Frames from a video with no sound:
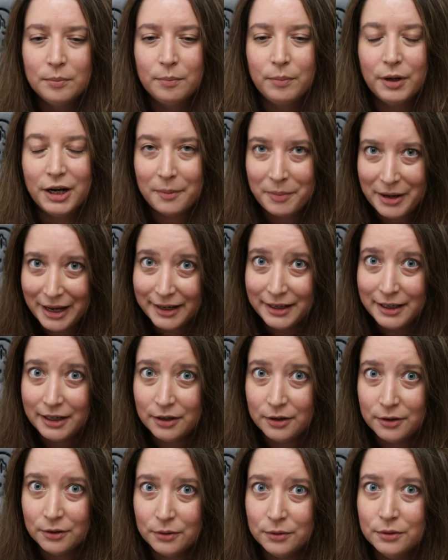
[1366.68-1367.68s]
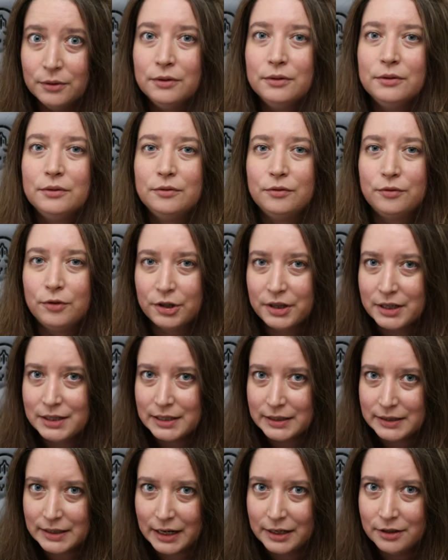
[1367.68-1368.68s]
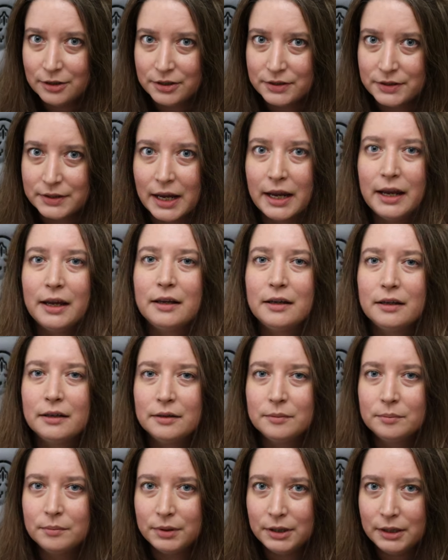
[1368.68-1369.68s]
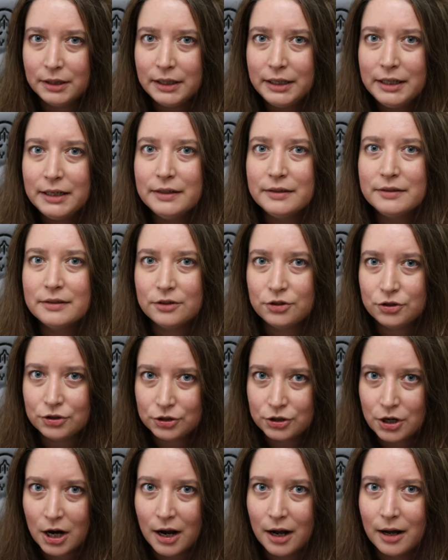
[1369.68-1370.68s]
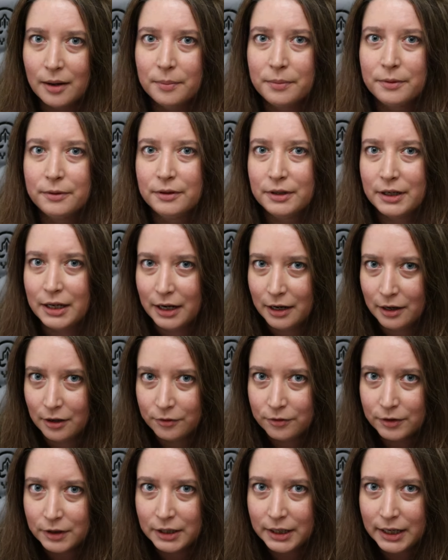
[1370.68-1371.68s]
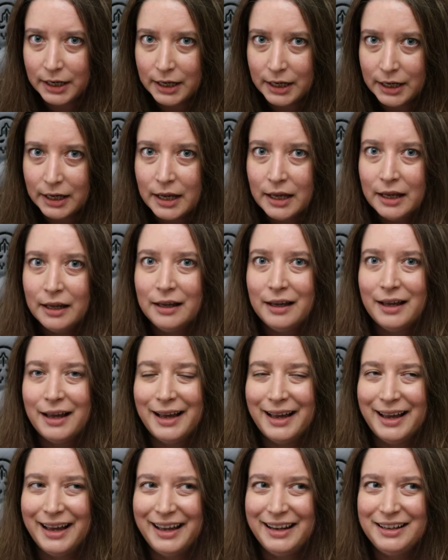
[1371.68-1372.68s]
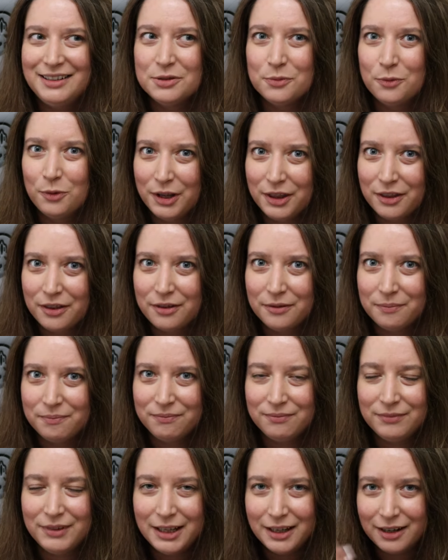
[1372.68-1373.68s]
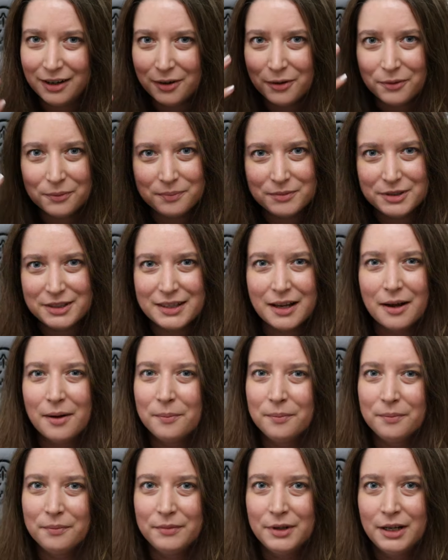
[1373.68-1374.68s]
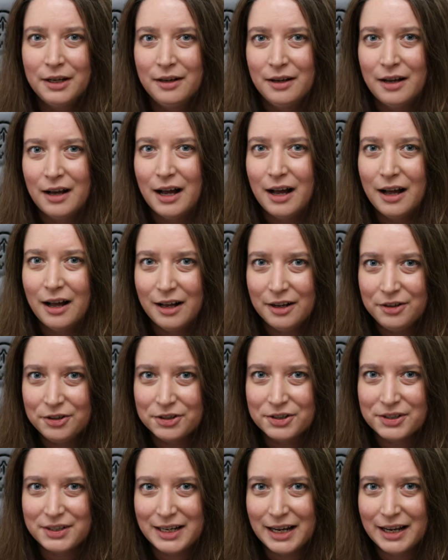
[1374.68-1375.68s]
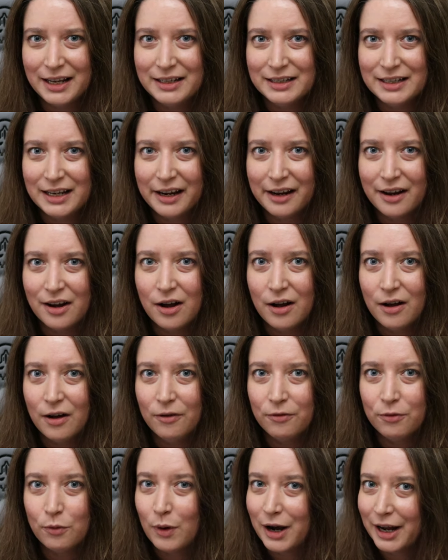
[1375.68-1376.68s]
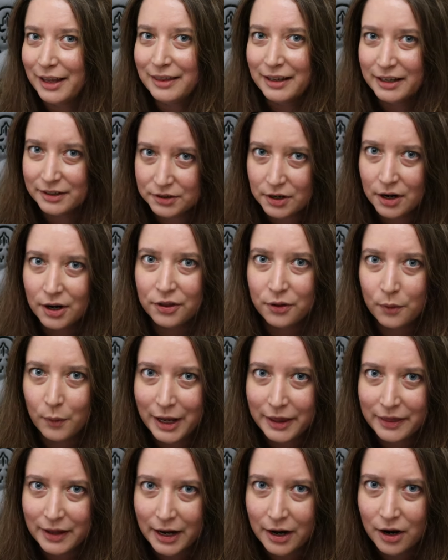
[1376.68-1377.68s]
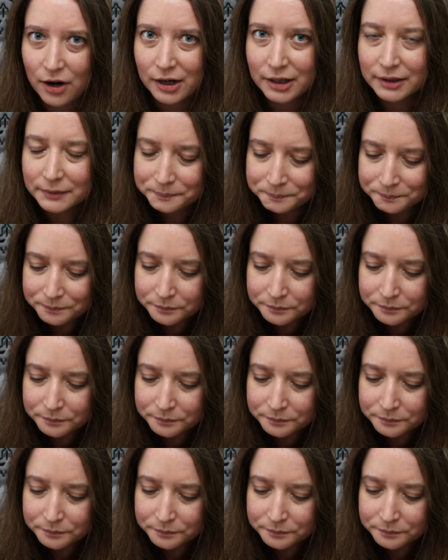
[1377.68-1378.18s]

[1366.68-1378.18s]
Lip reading: but I beg you, for the designer's sake, please shop carefully and with, you know, some understanding of why things are the way they are.